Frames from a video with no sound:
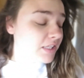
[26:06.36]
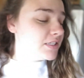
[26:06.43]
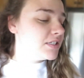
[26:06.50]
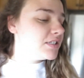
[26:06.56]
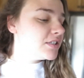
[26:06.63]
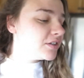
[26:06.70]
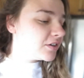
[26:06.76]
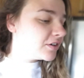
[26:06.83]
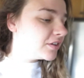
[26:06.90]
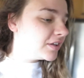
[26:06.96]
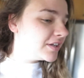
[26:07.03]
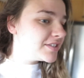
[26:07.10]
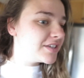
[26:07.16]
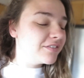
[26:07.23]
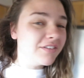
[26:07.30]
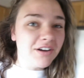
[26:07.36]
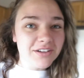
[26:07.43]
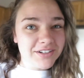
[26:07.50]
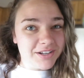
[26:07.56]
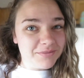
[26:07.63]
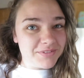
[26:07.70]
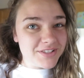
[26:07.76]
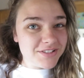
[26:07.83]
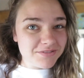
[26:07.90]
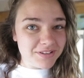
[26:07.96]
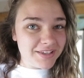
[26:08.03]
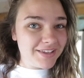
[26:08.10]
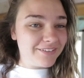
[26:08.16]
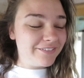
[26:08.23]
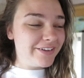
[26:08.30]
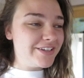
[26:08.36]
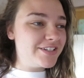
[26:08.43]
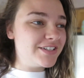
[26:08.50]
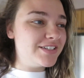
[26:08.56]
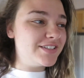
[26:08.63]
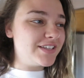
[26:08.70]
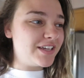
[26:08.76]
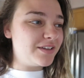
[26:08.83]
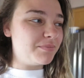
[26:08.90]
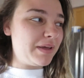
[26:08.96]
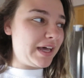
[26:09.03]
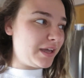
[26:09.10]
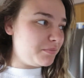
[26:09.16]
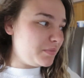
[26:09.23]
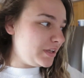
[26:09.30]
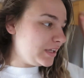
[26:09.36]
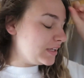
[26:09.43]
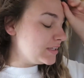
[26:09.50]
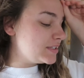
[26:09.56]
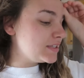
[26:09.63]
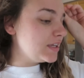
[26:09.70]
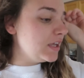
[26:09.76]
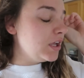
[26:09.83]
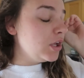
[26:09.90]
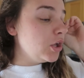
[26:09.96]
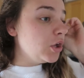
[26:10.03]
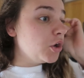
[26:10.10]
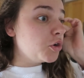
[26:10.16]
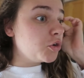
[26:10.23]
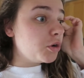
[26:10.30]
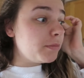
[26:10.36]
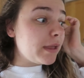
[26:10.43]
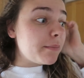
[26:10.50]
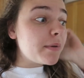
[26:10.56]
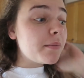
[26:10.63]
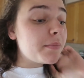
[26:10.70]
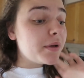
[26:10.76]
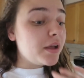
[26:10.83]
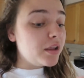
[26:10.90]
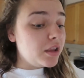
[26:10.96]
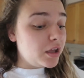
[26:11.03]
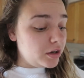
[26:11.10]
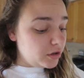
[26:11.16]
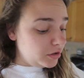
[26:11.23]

This is the earliest I've gotten up this week, which is like bad because normally I'm up a lot